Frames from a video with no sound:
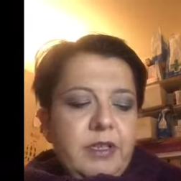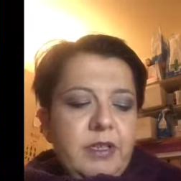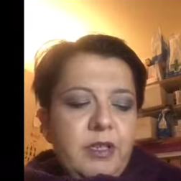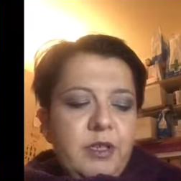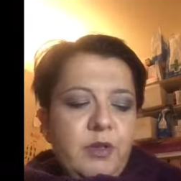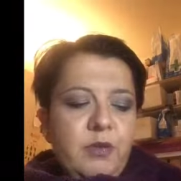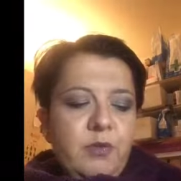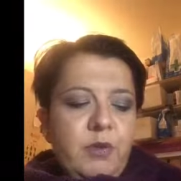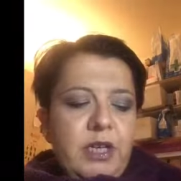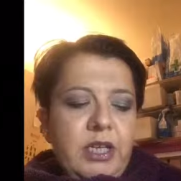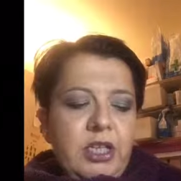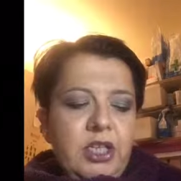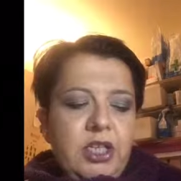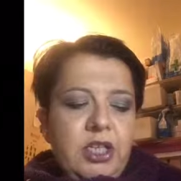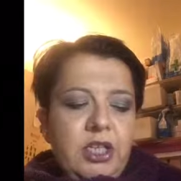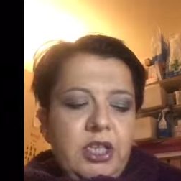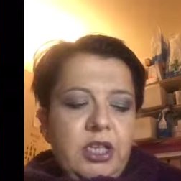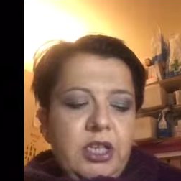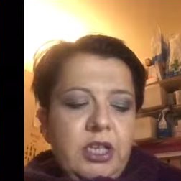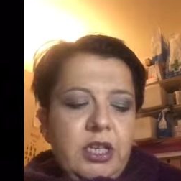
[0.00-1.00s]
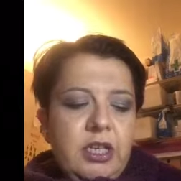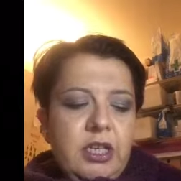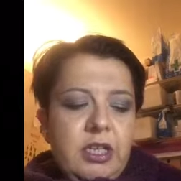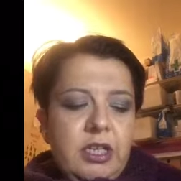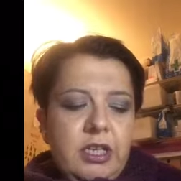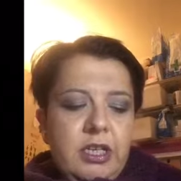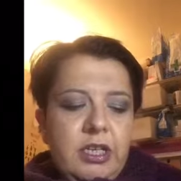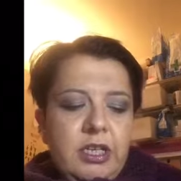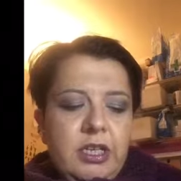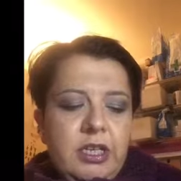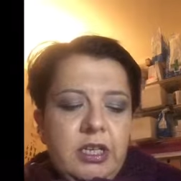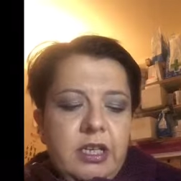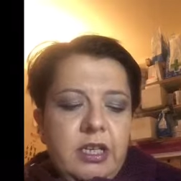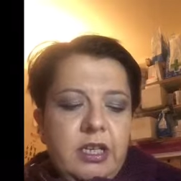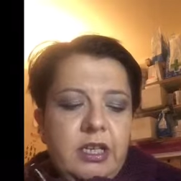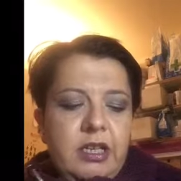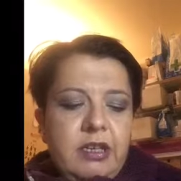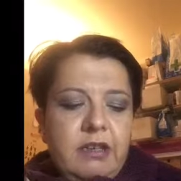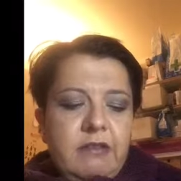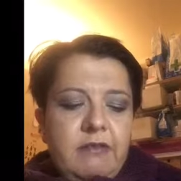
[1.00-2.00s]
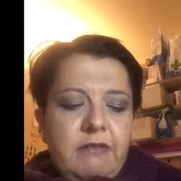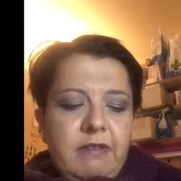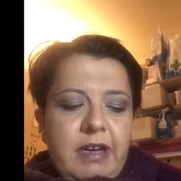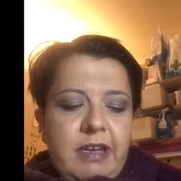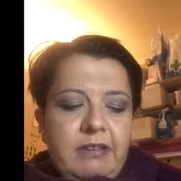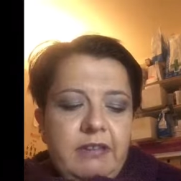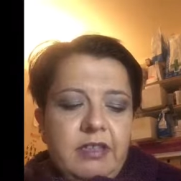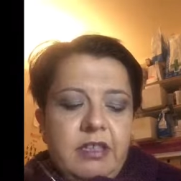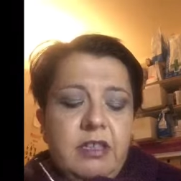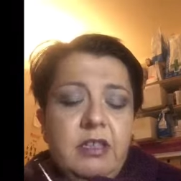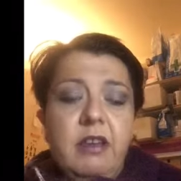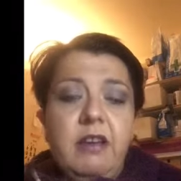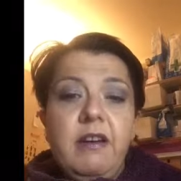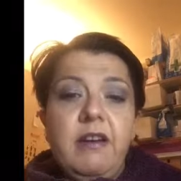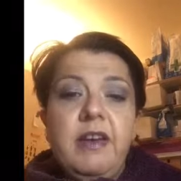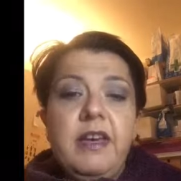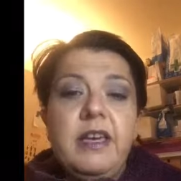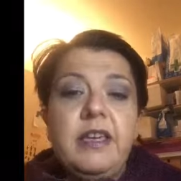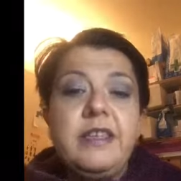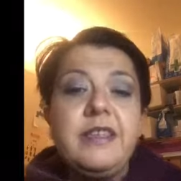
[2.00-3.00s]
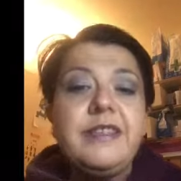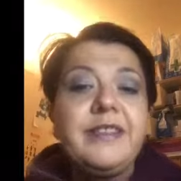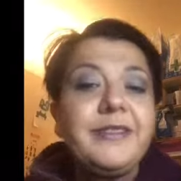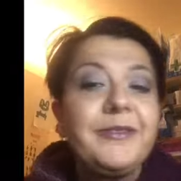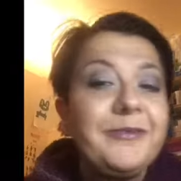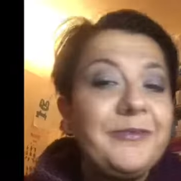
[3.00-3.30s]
to swish around the side.